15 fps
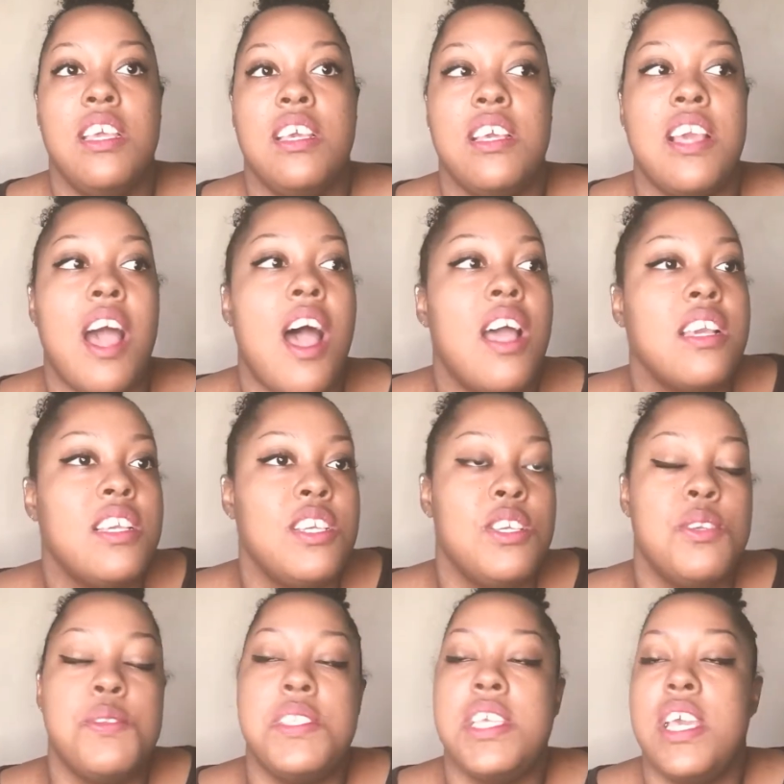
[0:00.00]
God can
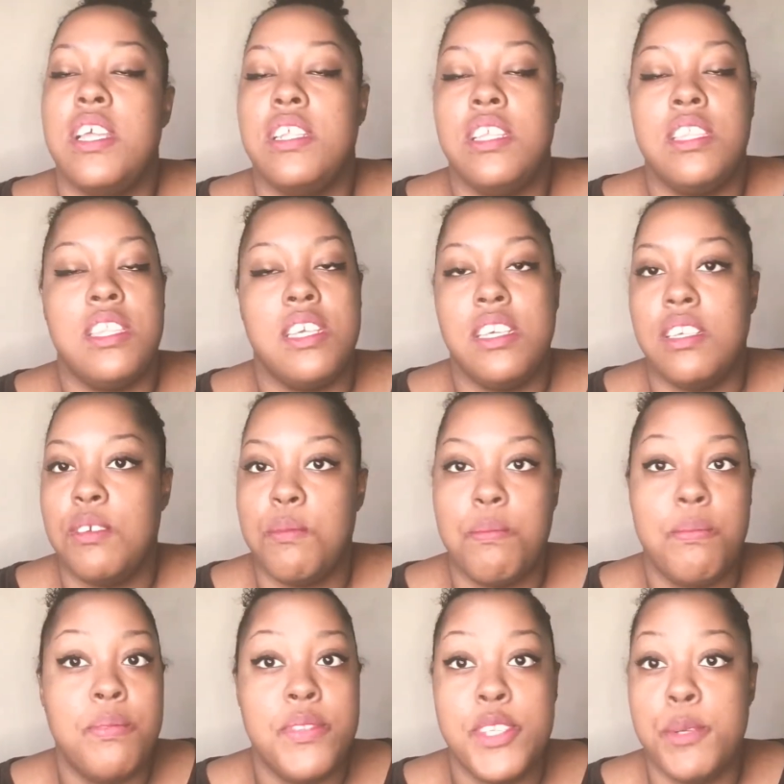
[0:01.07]
use anything
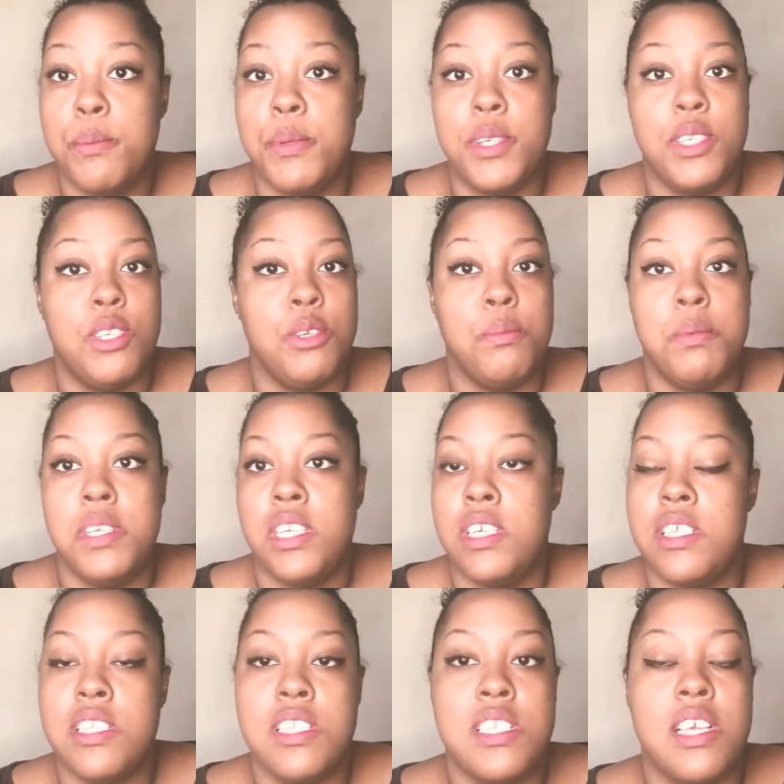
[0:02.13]
to bring you
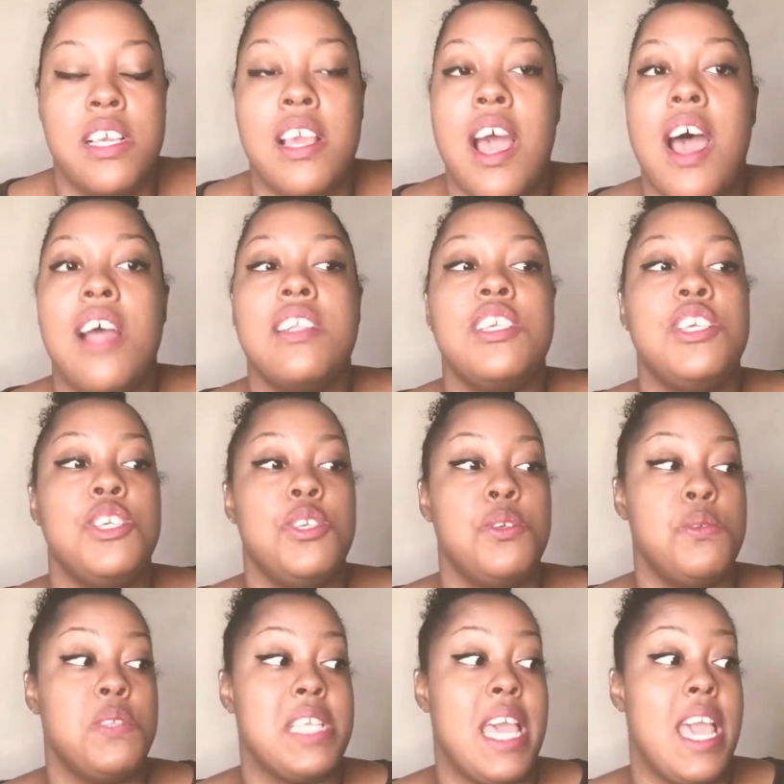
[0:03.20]
peace. God can
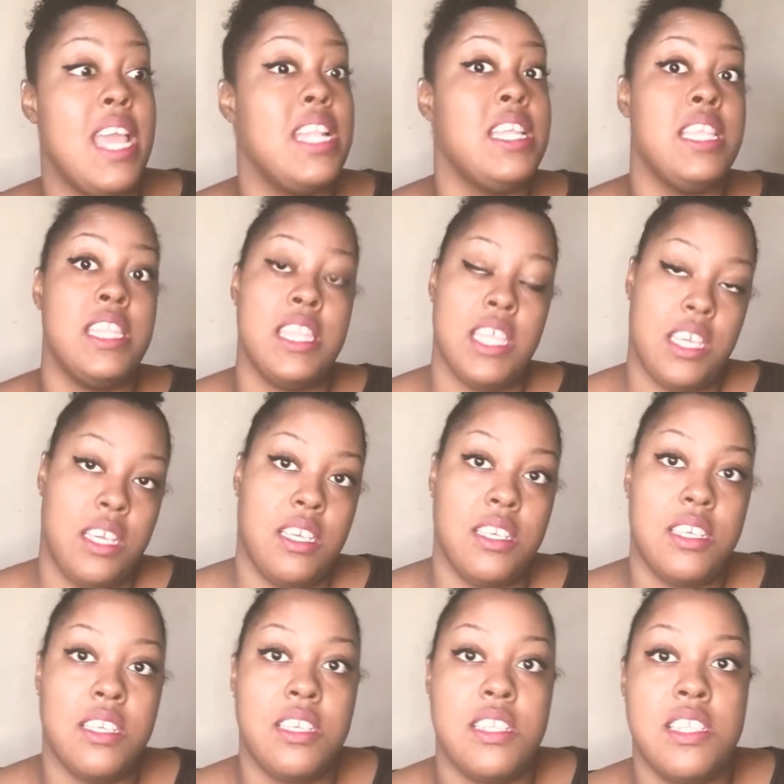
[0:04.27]
use
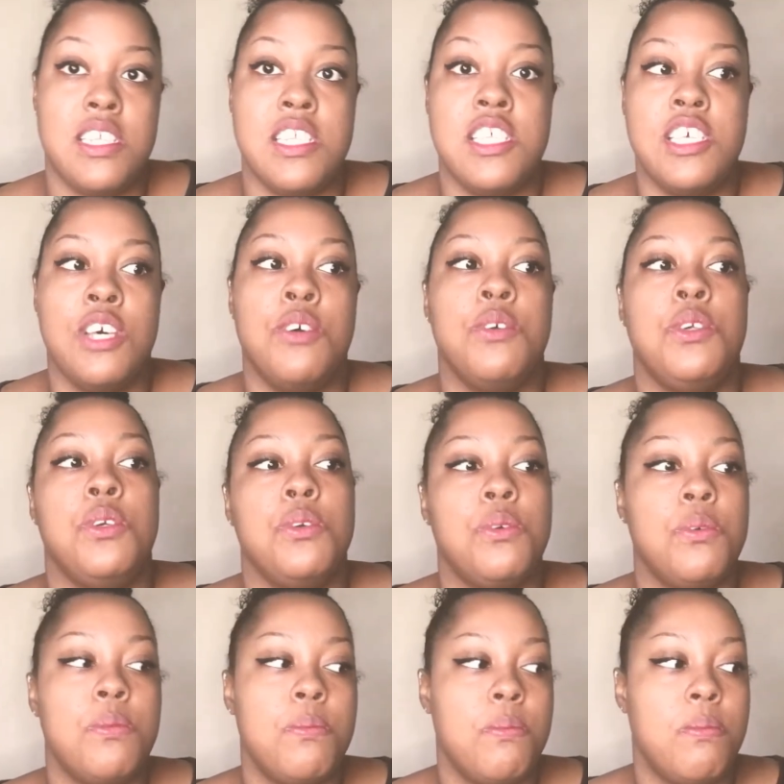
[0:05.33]
anything to tell you,
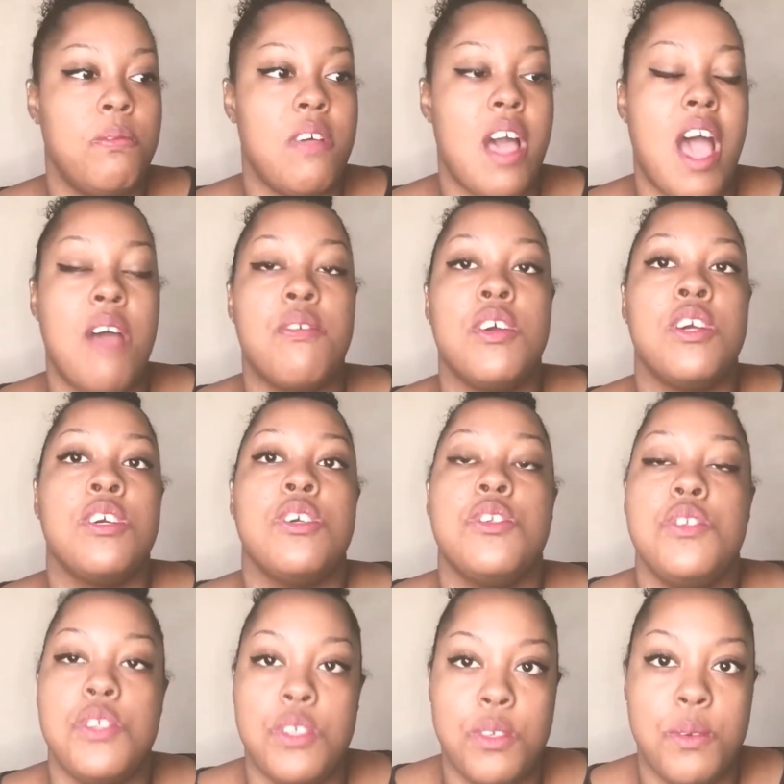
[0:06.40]
I've
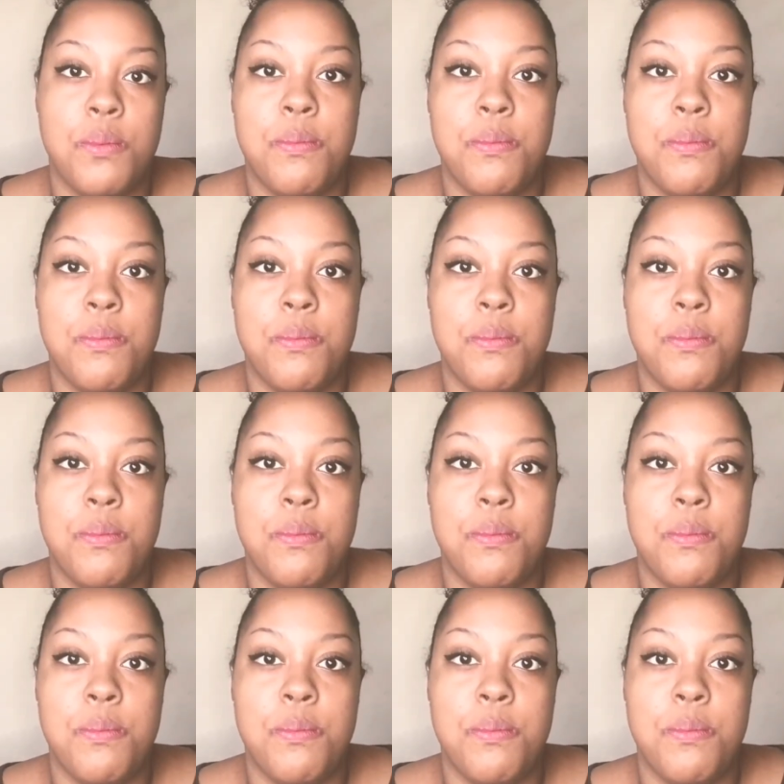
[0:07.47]
heard you.